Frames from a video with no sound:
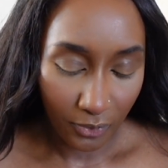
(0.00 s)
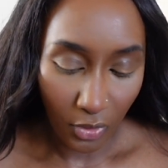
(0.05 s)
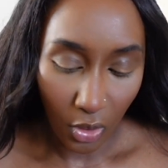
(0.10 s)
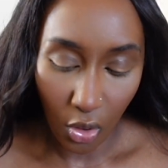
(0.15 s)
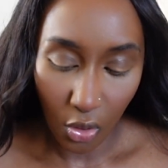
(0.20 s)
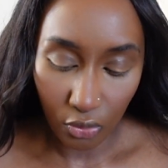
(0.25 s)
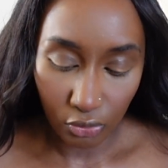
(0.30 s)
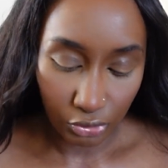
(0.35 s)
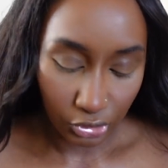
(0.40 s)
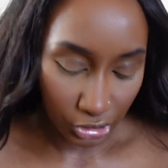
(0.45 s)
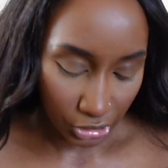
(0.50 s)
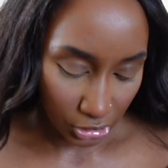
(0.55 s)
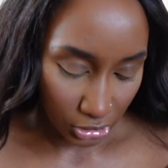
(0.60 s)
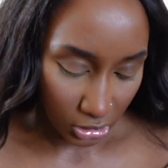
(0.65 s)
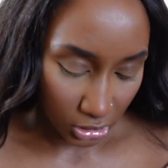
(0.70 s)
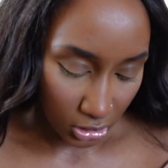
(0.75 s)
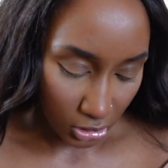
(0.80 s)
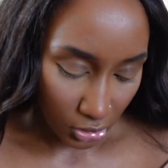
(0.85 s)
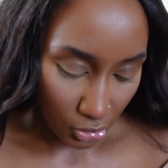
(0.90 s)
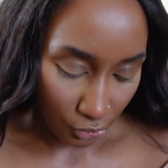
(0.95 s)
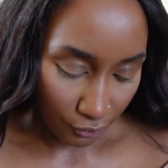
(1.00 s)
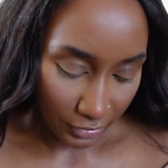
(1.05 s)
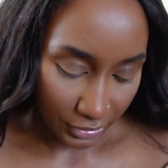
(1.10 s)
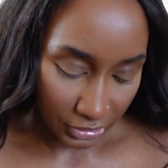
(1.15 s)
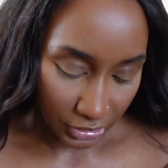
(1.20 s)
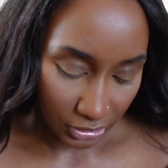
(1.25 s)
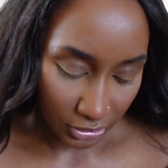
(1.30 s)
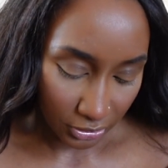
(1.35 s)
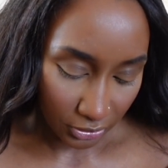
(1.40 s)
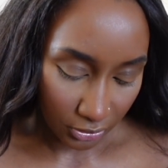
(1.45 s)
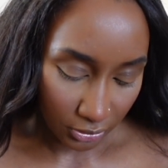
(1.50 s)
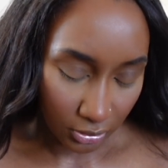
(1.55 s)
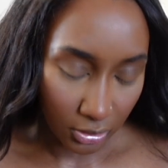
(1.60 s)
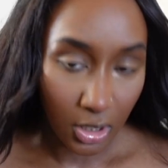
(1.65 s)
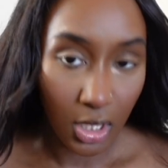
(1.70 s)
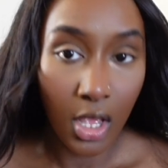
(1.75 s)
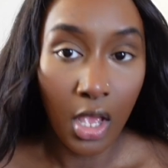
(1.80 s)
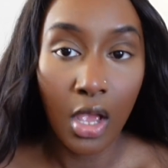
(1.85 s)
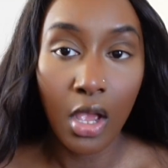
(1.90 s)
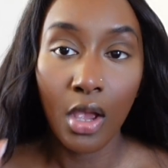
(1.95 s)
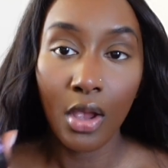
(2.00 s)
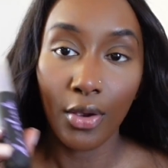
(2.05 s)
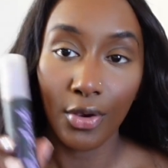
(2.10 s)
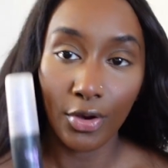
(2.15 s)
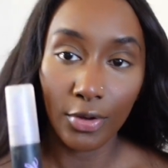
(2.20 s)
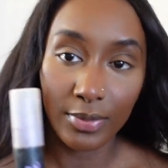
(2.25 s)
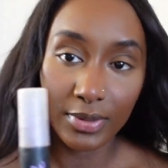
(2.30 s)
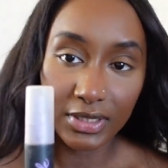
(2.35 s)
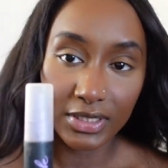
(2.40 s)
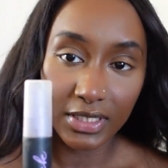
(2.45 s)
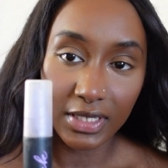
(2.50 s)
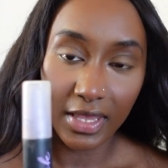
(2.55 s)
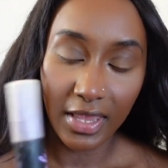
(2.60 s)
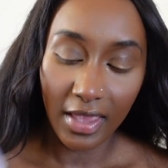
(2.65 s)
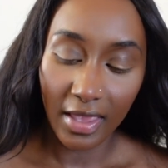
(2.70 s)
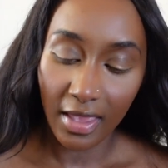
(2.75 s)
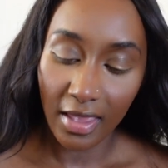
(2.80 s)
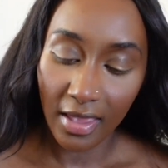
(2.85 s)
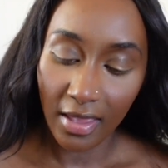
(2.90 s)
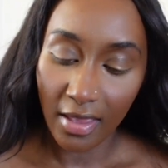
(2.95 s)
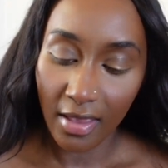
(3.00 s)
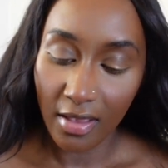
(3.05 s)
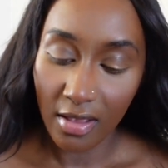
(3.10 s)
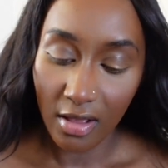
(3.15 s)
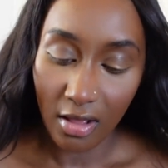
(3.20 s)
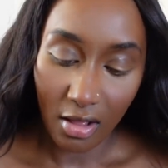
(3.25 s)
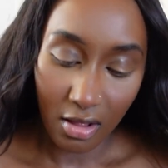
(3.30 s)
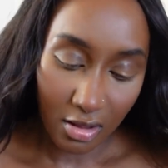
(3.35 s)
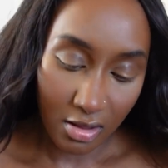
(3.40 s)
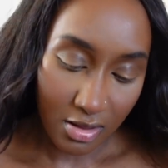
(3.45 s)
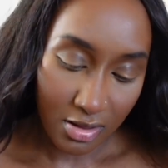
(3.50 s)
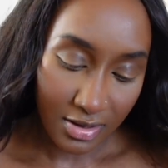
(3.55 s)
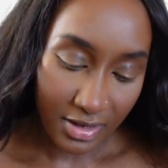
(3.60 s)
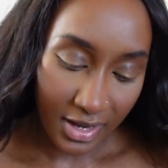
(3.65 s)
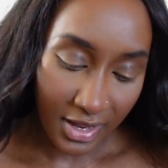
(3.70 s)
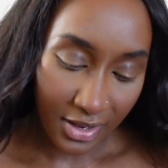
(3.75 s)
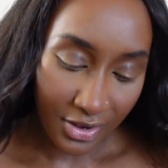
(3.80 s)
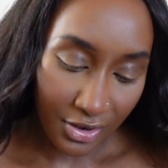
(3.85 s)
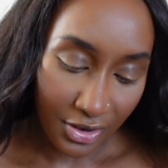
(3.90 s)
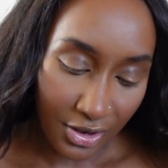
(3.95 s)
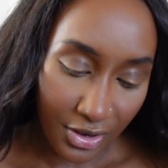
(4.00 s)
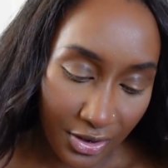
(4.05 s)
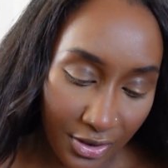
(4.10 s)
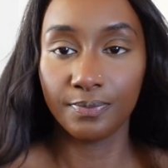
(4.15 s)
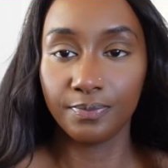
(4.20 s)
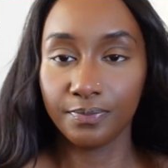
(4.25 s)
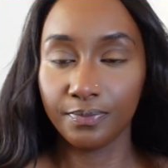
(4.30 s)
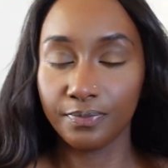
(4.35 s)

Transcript: OG original Urban Decay All Nighter.